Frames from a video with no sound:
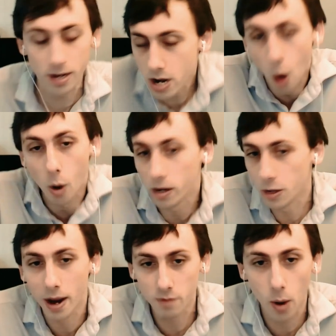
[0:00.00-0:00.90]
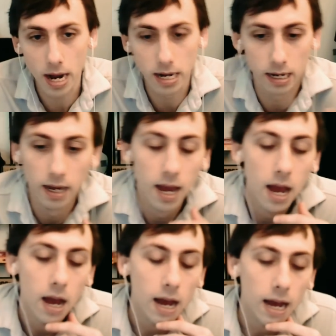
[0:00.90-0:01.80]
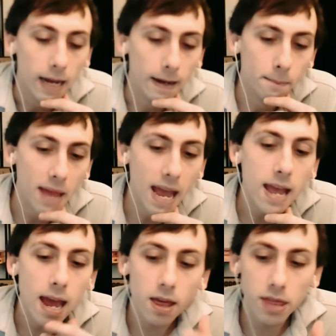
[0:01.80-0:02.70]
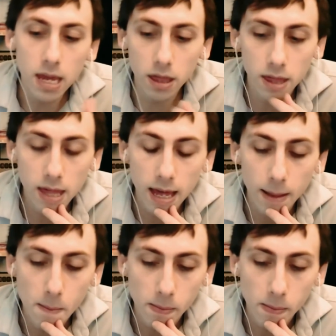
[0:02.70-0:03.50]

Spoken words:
No, I have no idea. And I think that,